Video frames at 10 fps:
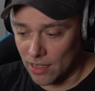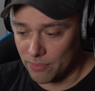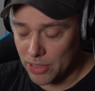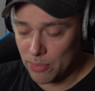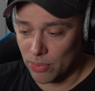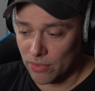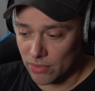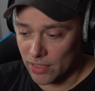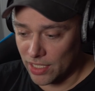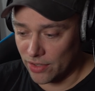
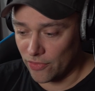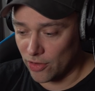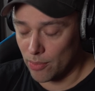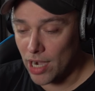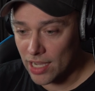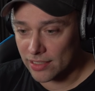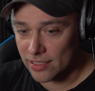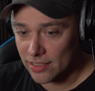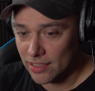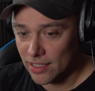people in
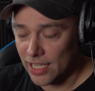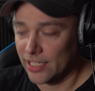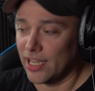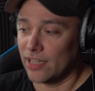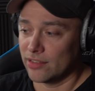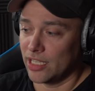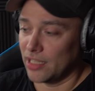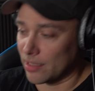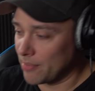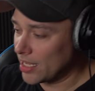Vermont. And he
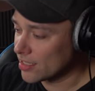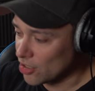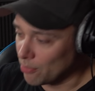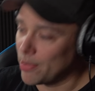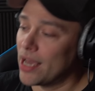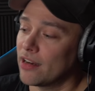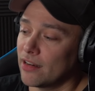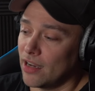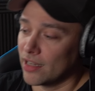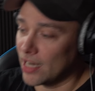like made his own banner
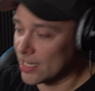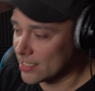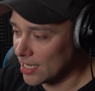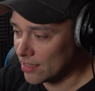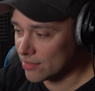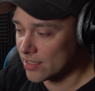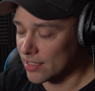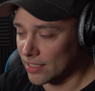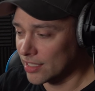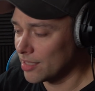and hung it on his house.
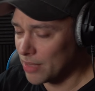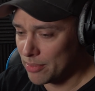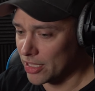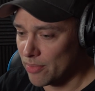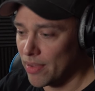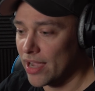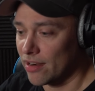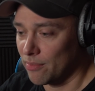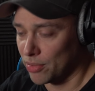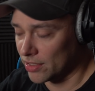I think he might have been the
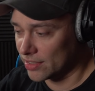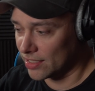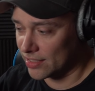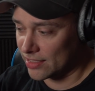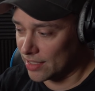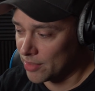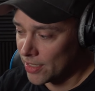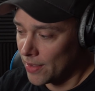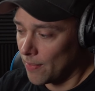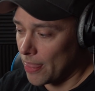mayor of Burlington at that time.
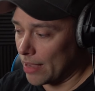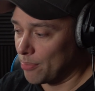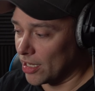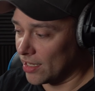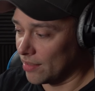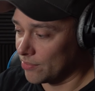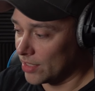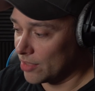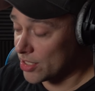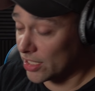But
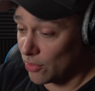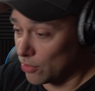it was like